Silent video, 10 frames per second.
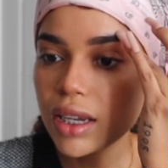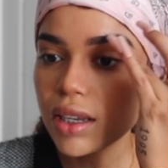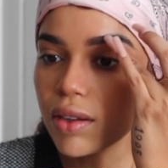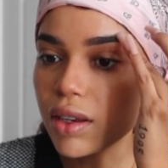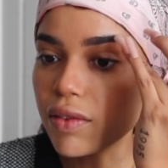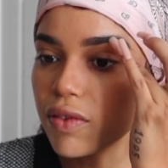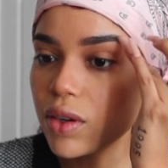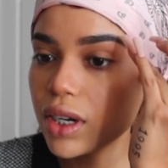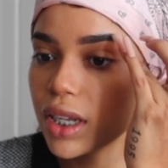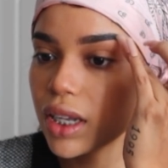and you can
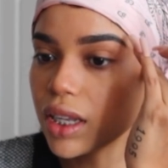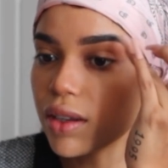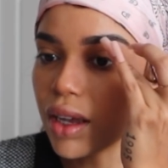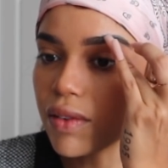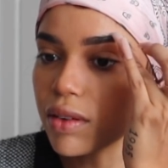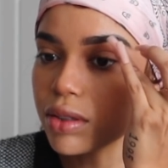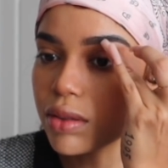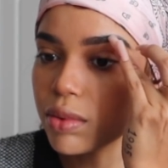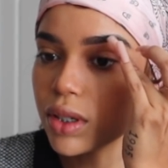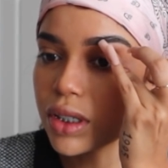afford it and you have a
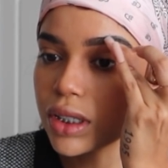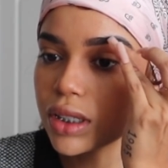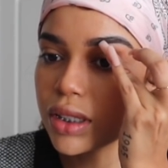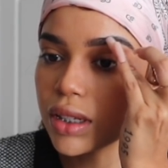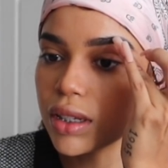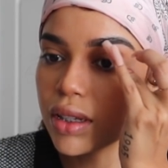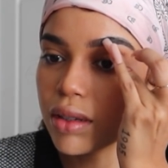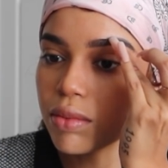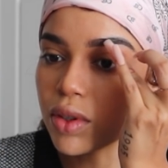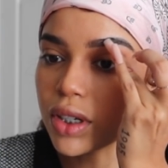support
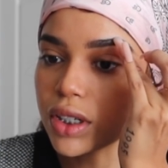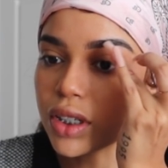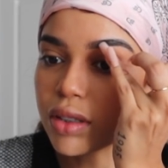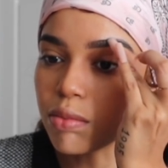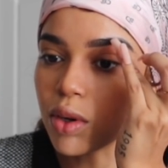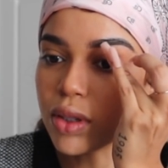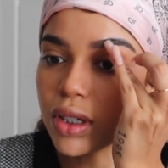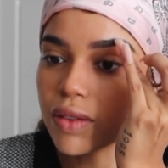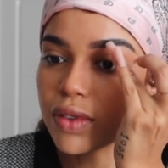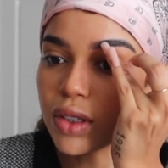system, or you're just bold
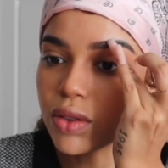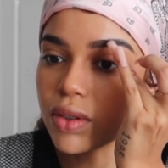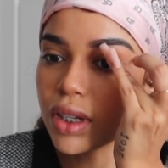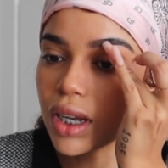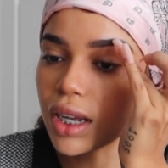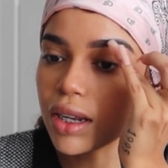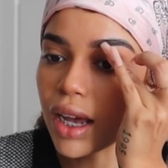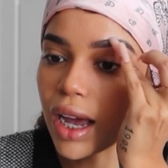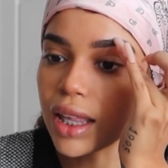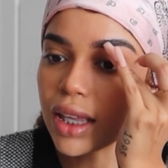enough to do it, I
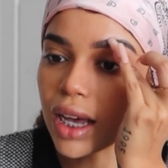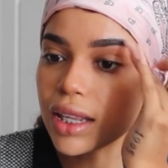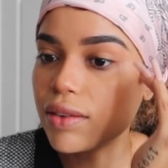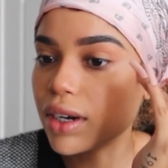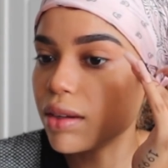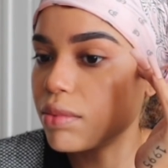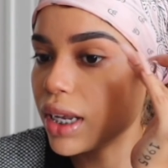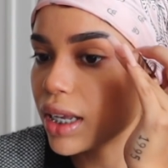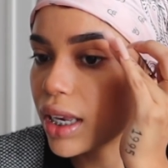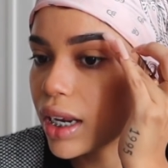highly
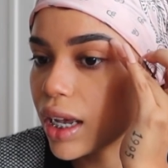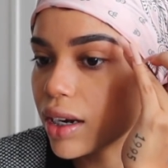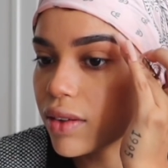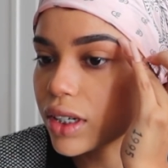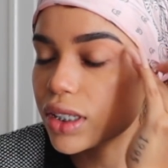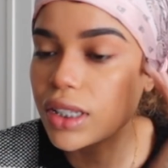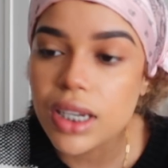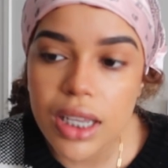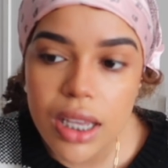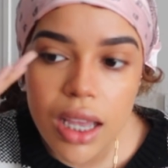recommend getting out of your
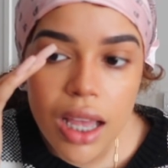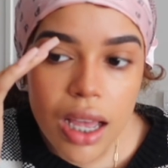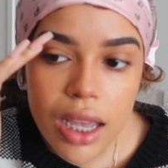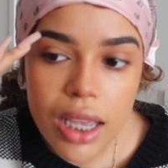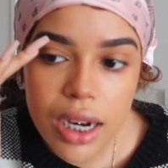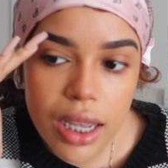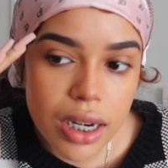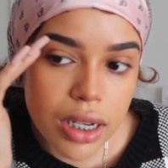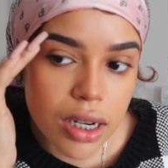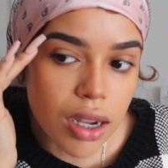city, getting out
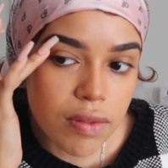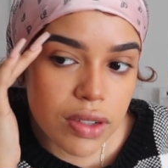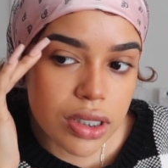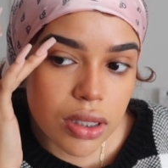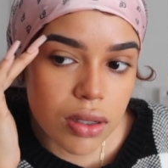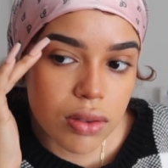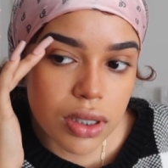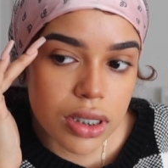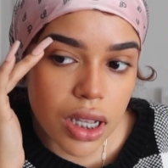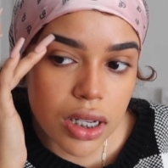of your comfort zone,
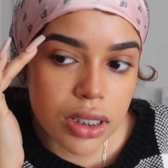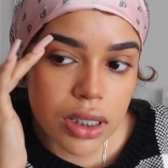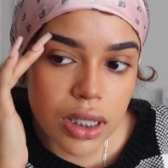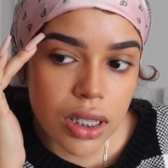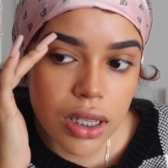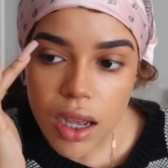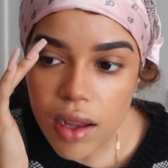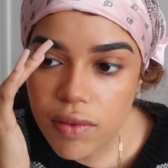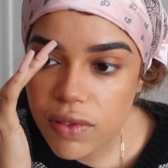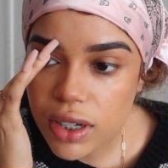because honestly,
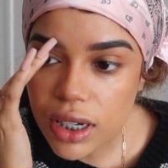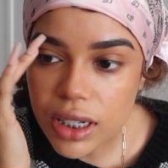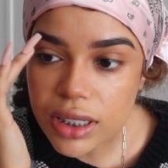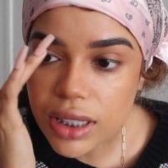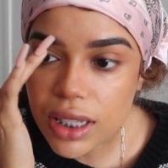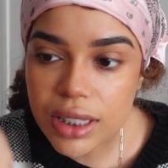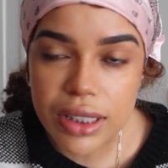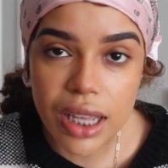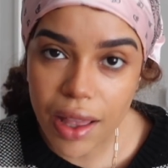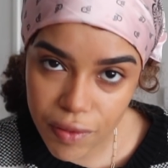comfort is the
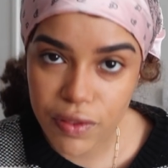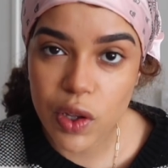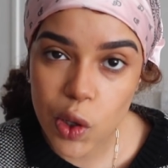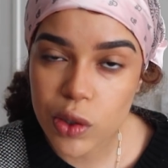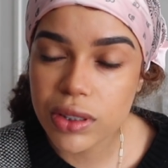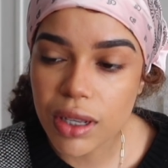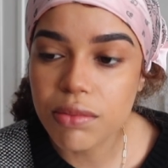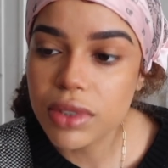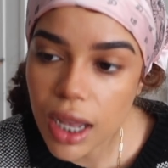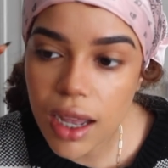devil
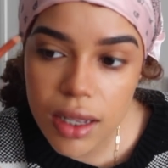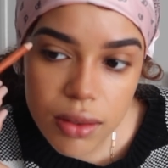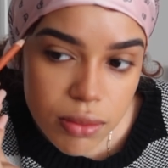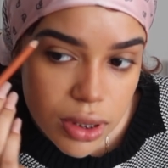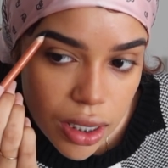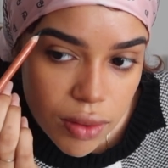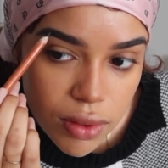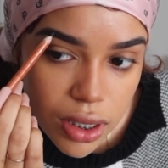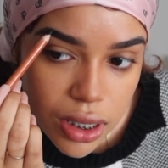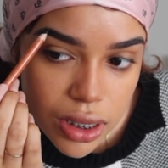sometimes. It
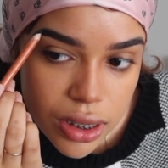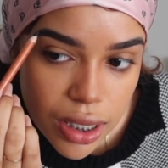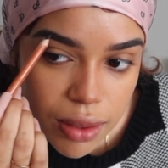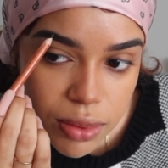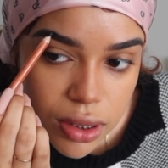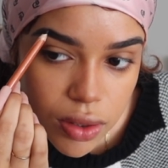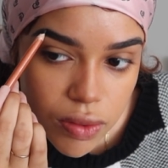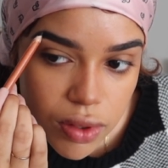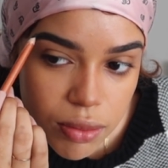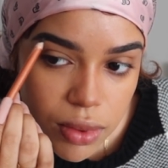really stops you
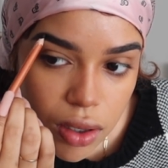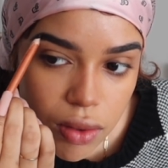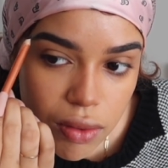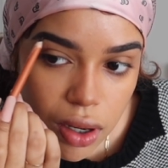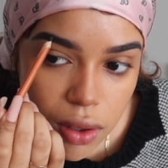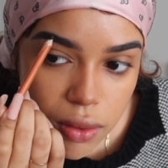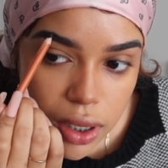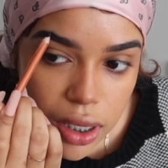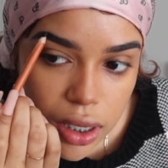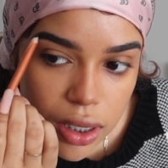from
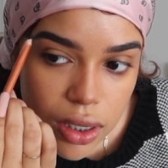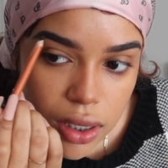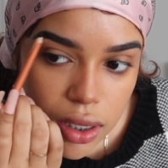growing.